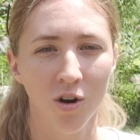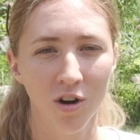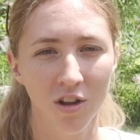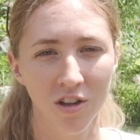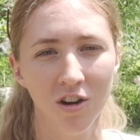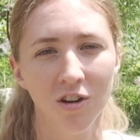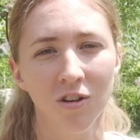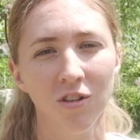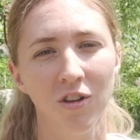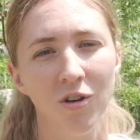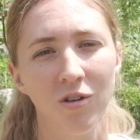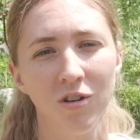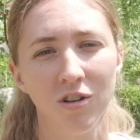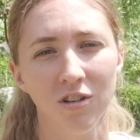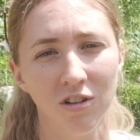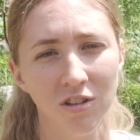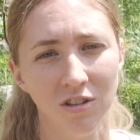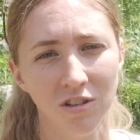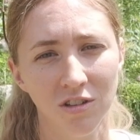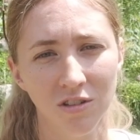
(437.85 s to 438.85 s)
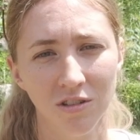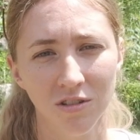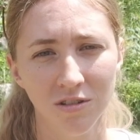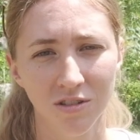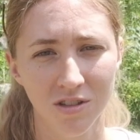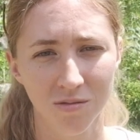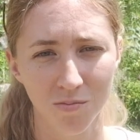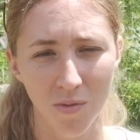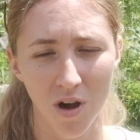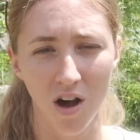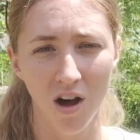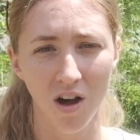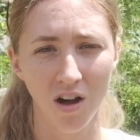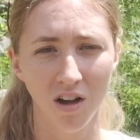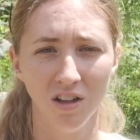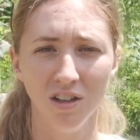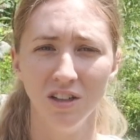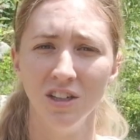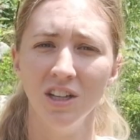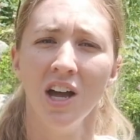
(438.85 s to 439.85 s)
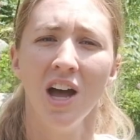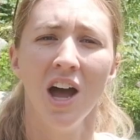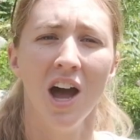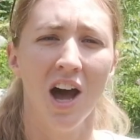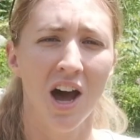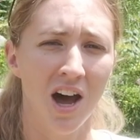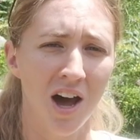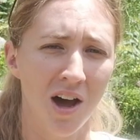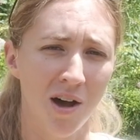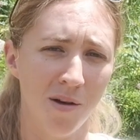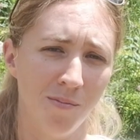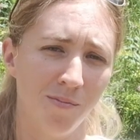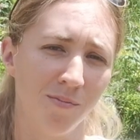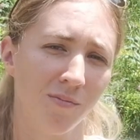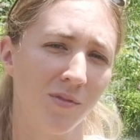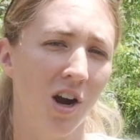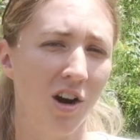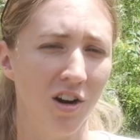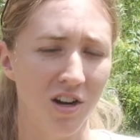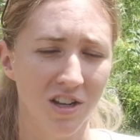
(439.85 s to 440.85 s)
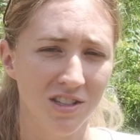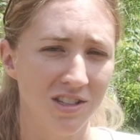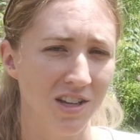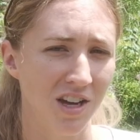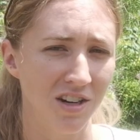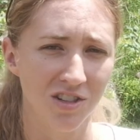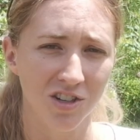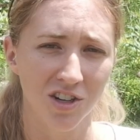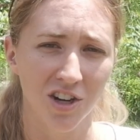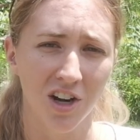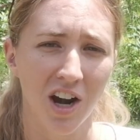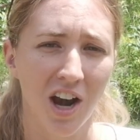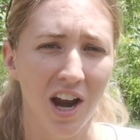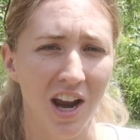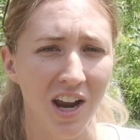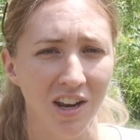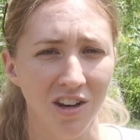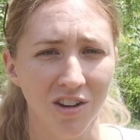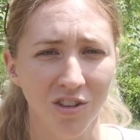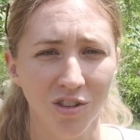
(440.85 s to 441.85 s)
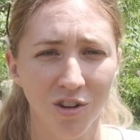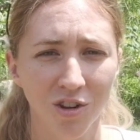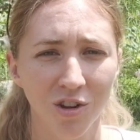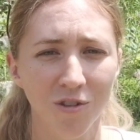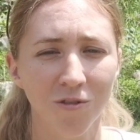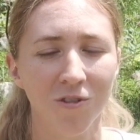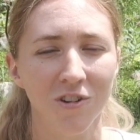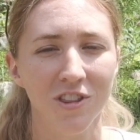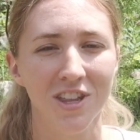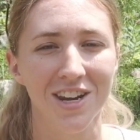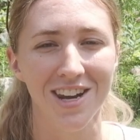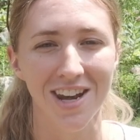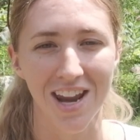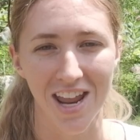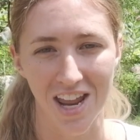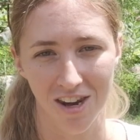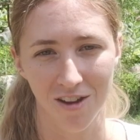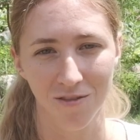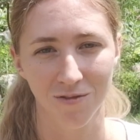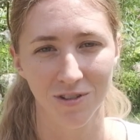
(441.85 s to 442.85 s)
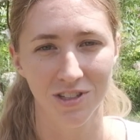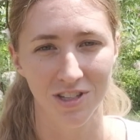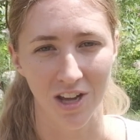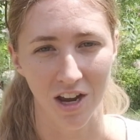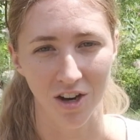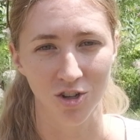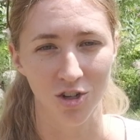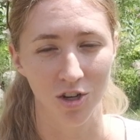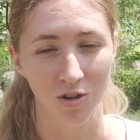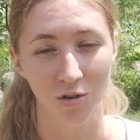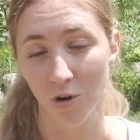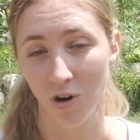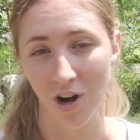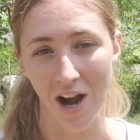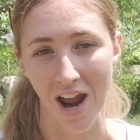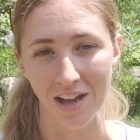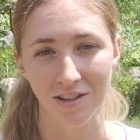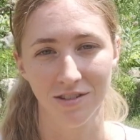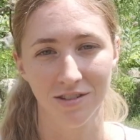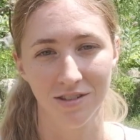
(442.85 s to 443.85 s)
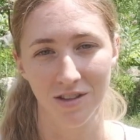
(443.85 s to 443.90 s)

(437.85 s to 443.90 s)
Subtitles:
to your local small garden center and look for the native section or ask